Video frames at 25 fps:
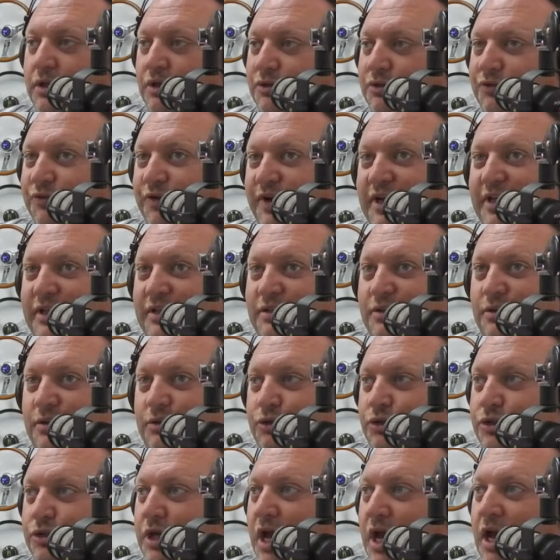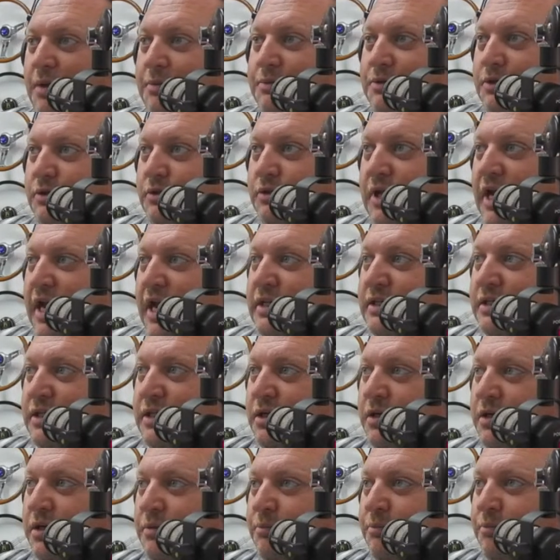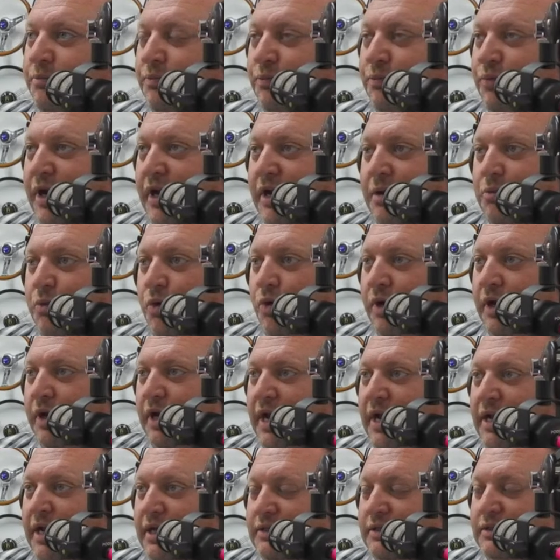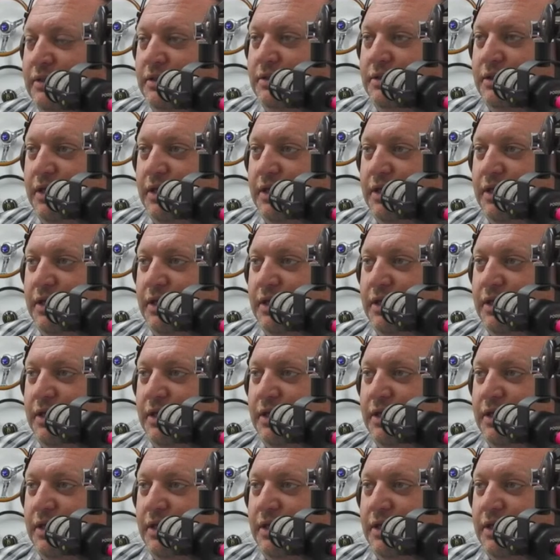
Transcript: friends, those shops, those guys that are brick and mortar guys,